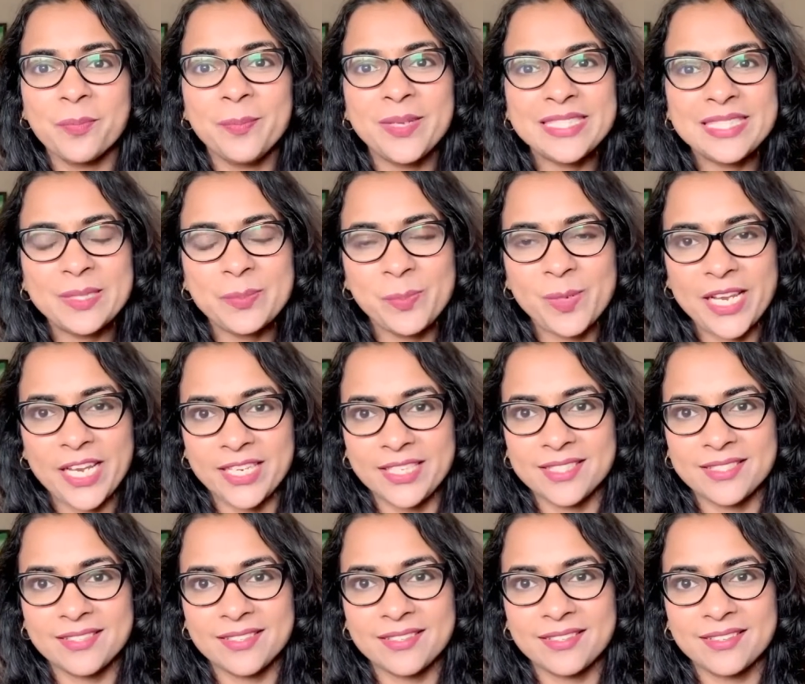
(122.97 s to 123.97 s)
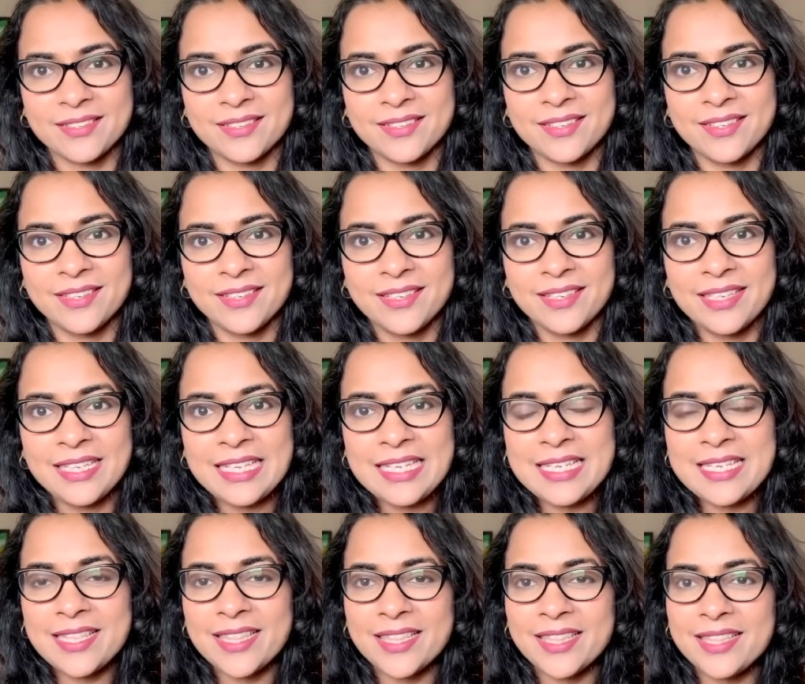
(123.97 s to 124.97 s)
misplaced.
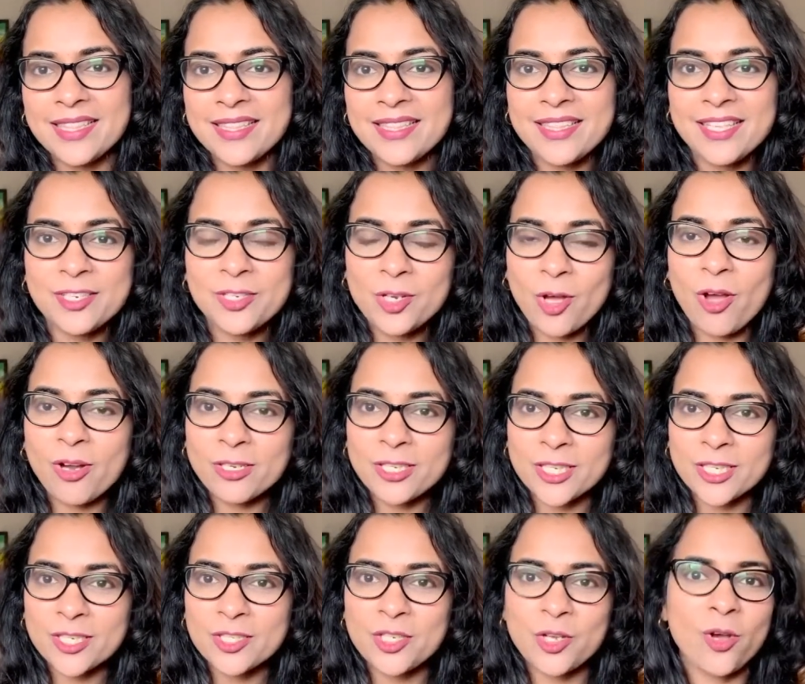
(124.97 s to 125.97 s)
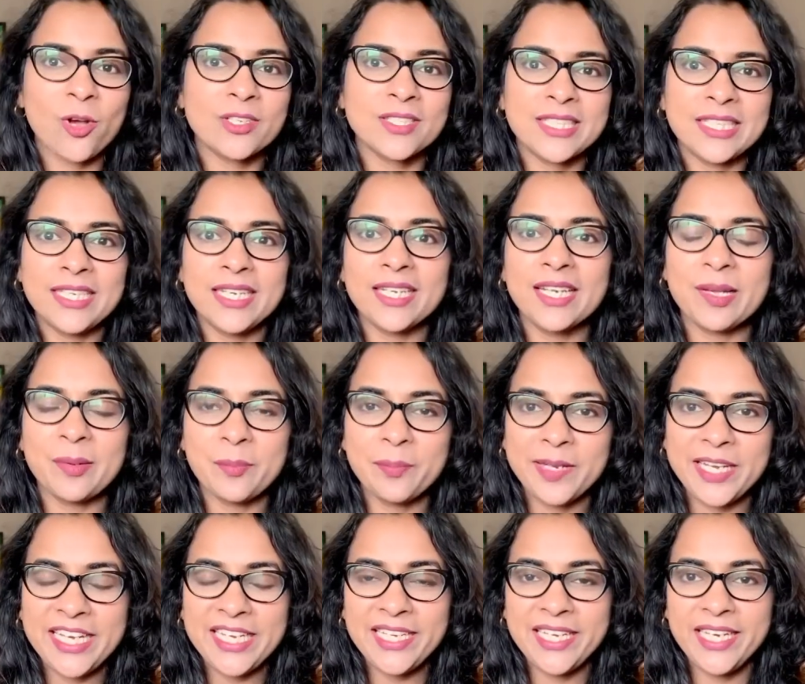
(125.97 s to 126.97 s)
The doctor talks in a
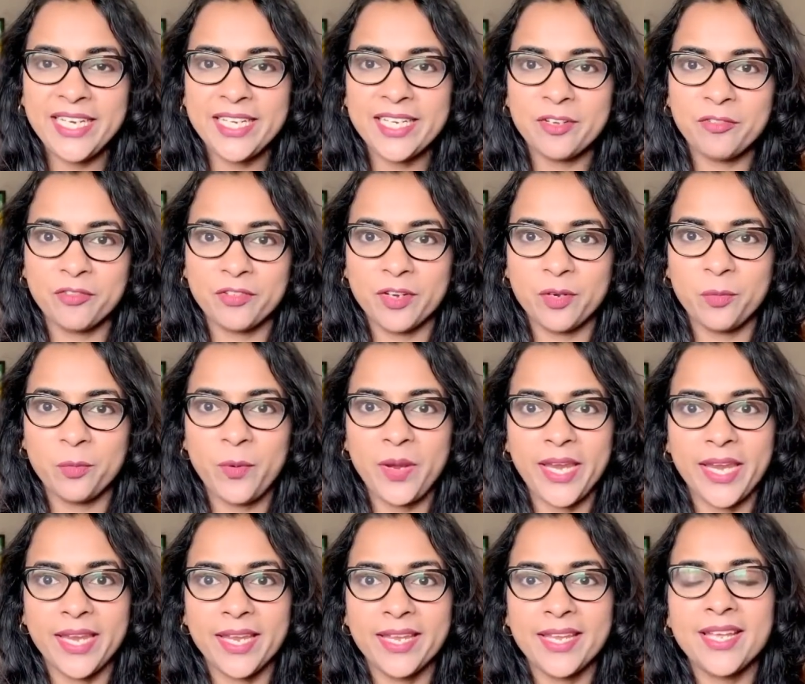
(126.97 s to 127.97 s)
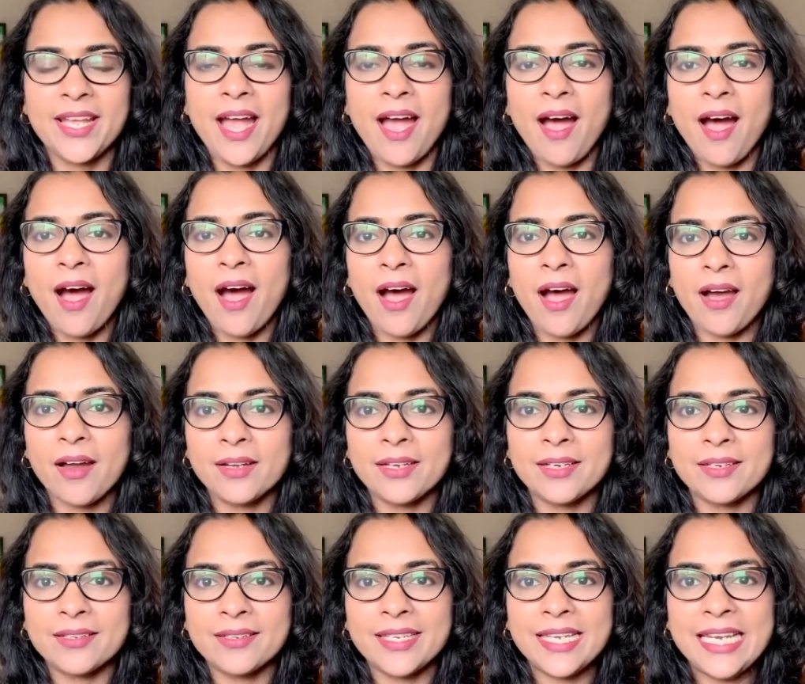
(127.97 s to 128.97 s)
completely different way. Heart
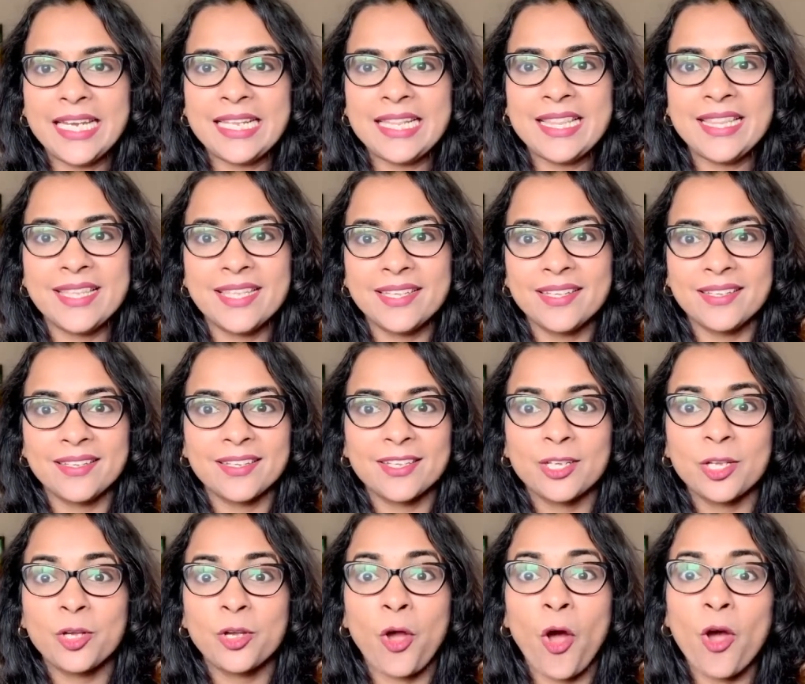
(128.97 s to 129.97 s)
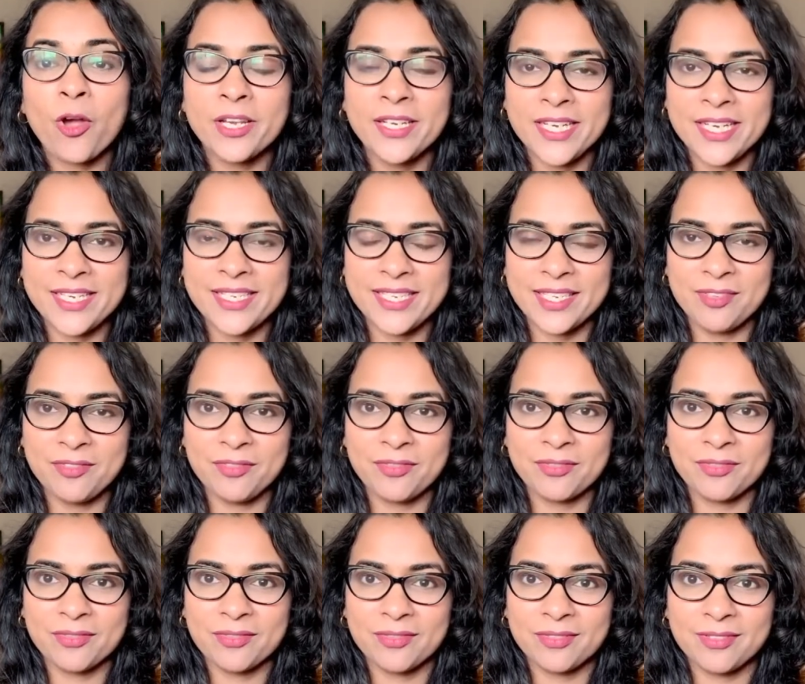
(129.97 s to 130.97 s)
in the cognitive
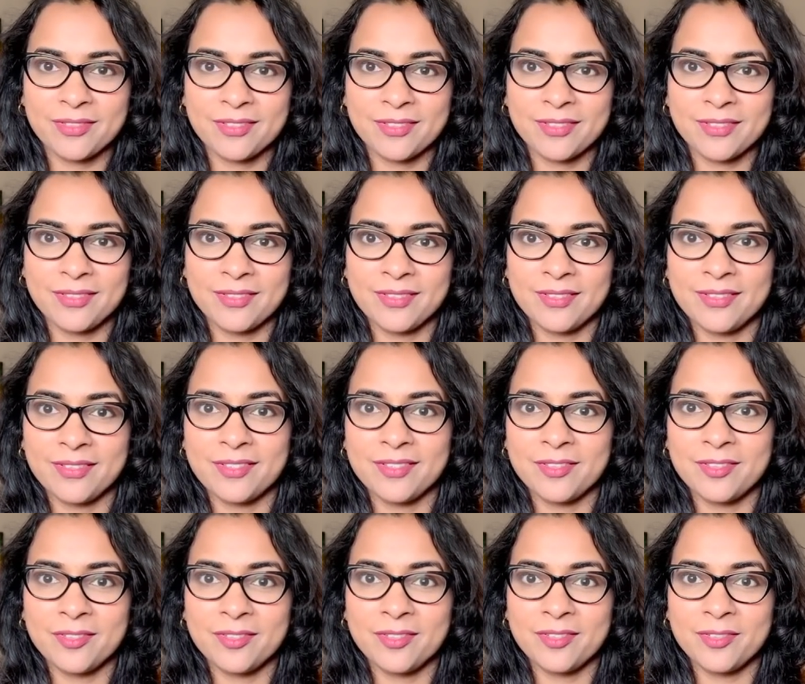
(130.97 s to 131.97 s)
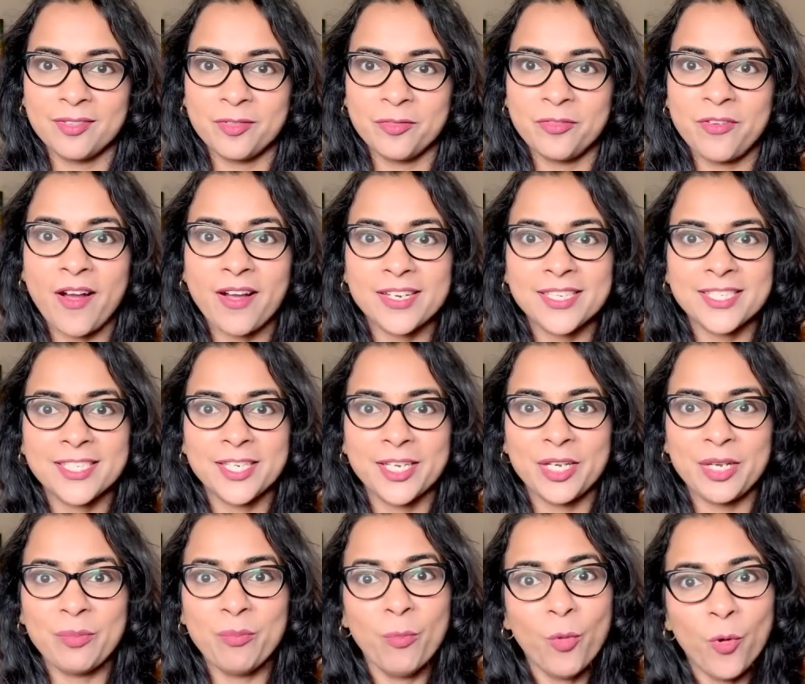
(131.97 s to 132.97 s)

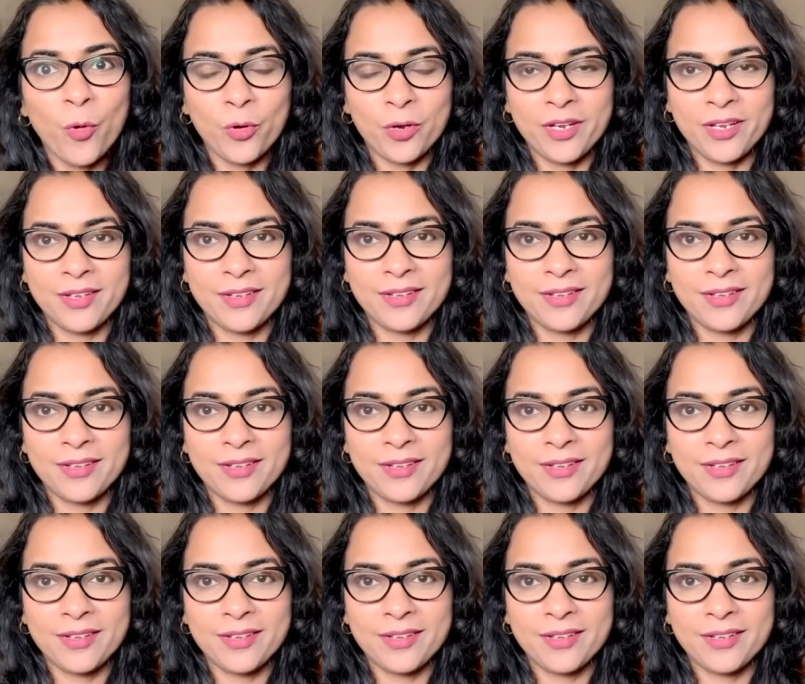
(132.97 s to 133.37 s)
function mode,